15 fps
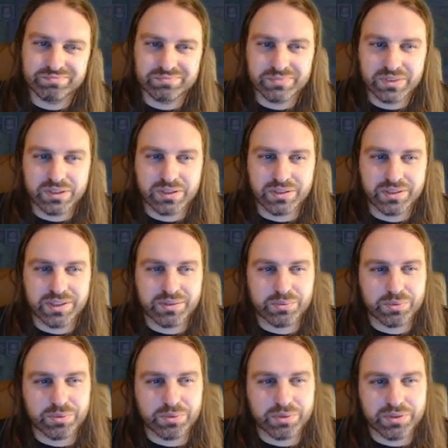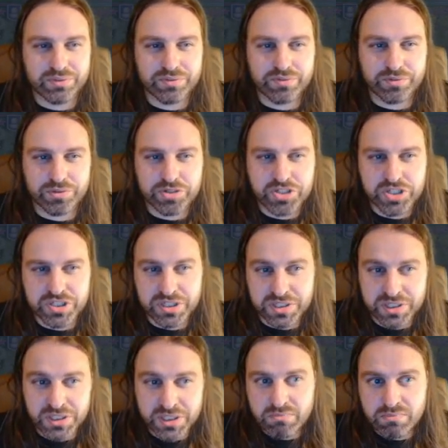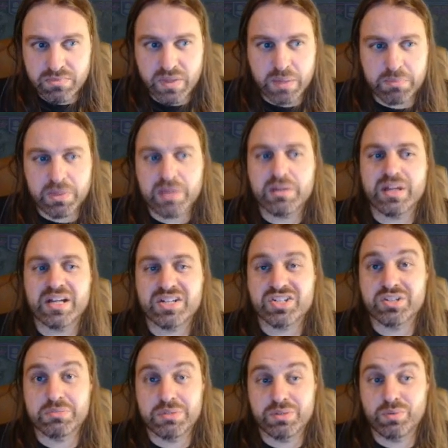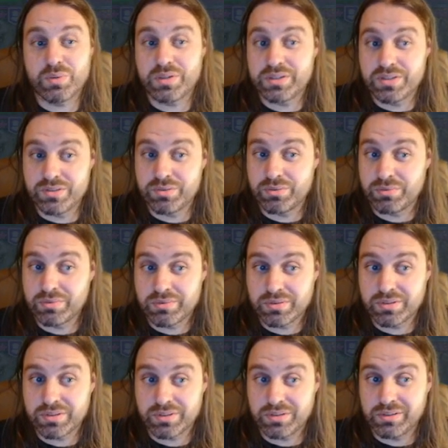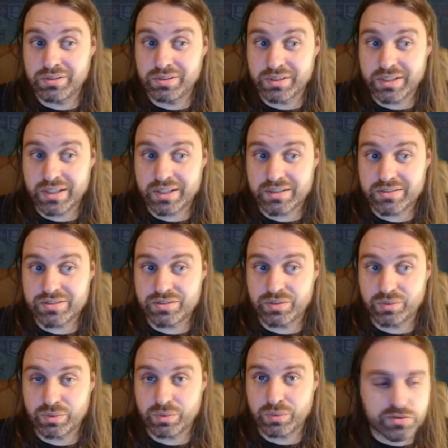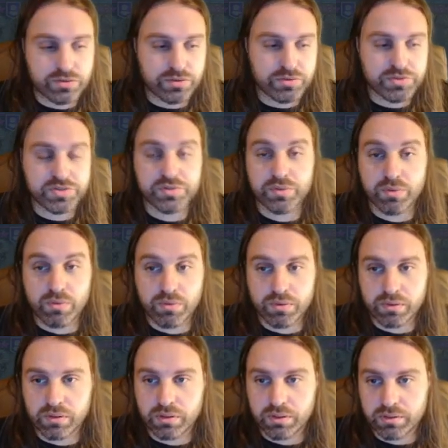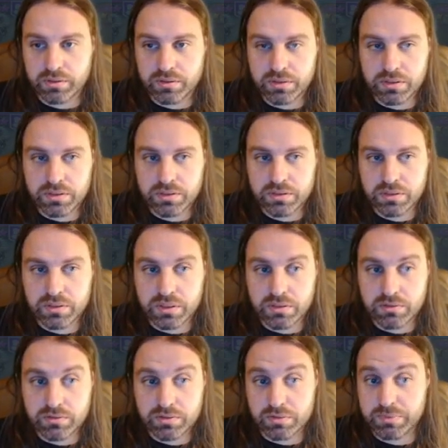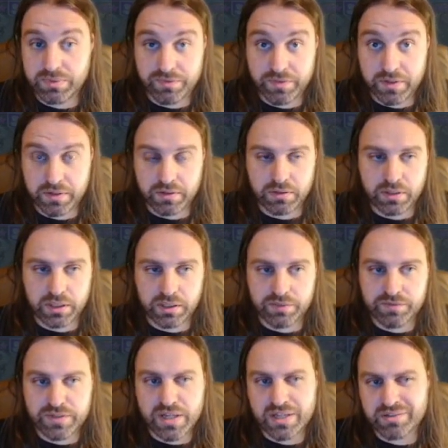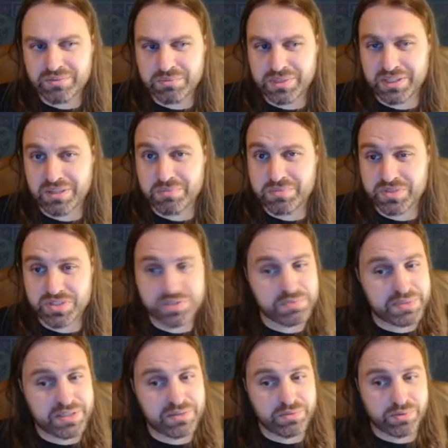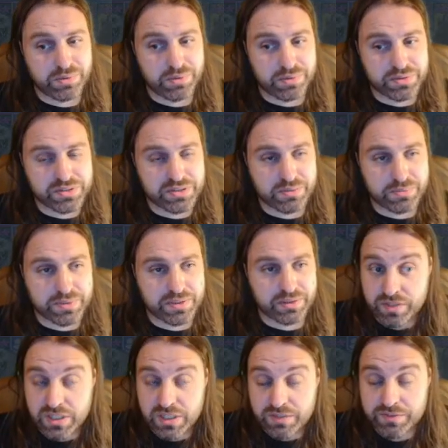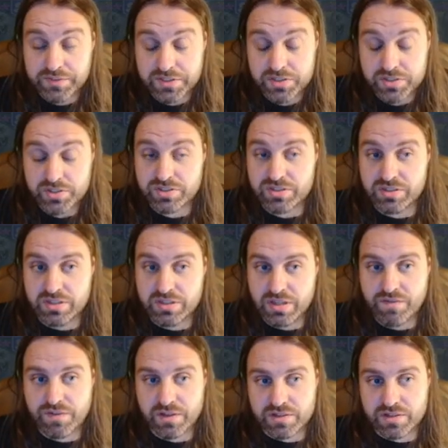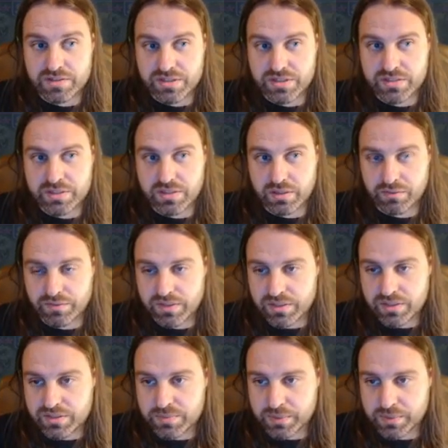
That rolled unfortunate. That might actually be one you could look at to use your ore on, to be fair. Like if that becomes a speed roll or something, even if it's just defense instead of this.